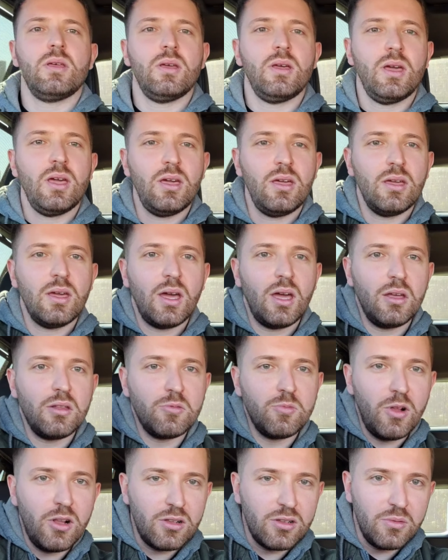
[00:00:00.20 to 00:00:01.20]
Hey guys,
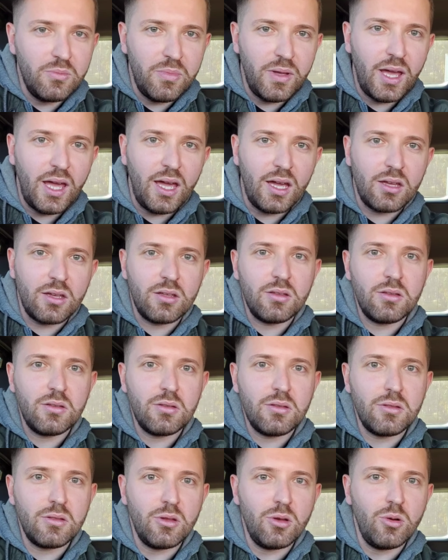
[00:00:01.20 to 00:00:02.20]
welcome back.
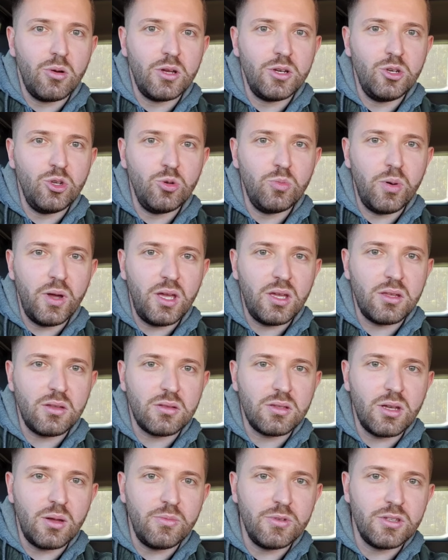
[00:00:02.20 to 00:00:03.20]
So a new bike
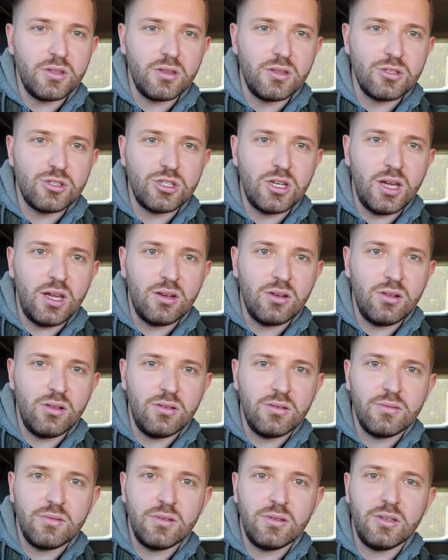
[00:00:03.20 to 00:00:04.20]
is coming to the channel.
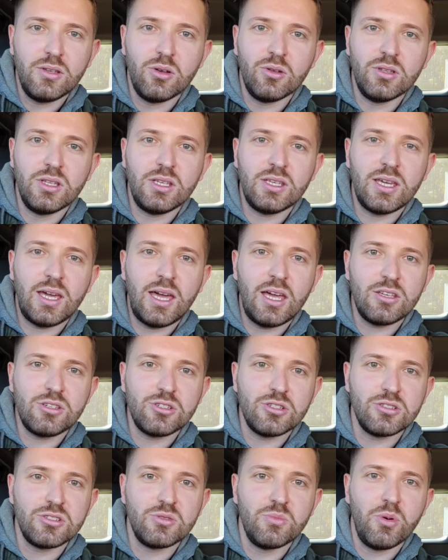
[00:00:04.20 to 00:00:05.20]
The only catch
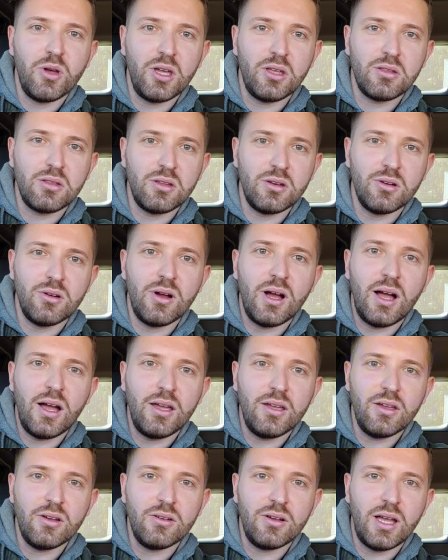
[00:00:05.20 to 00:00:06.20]
is the bike's in
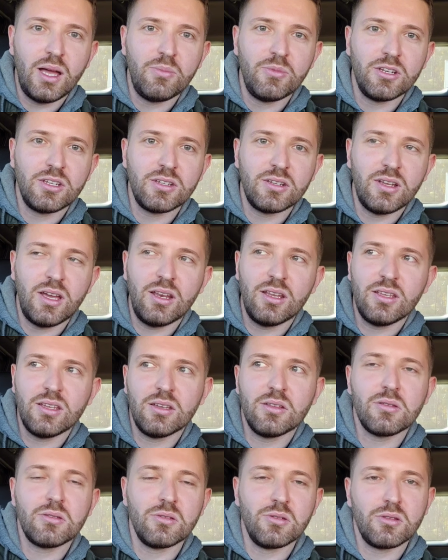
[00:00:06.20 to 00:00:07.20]
Ohio. I'm in
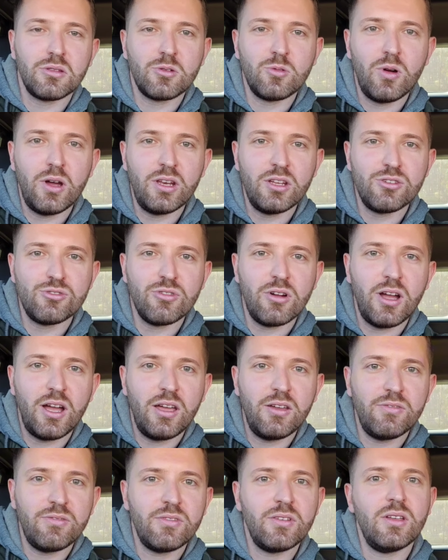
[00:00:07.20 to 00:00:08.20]
Connecticut, so it's quite a
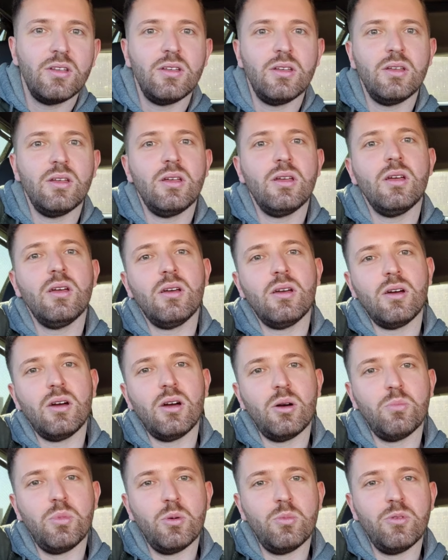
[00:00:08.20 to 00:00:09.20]
drive.
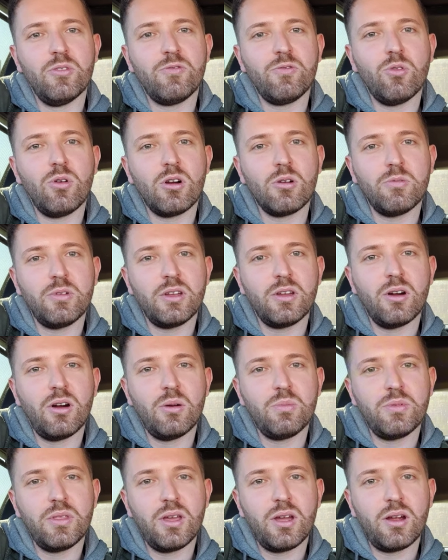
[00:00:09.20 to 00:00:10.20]
But before we go
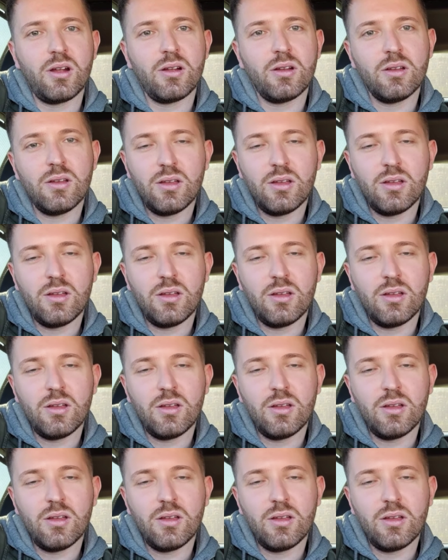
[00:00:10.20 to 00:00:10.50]
up there,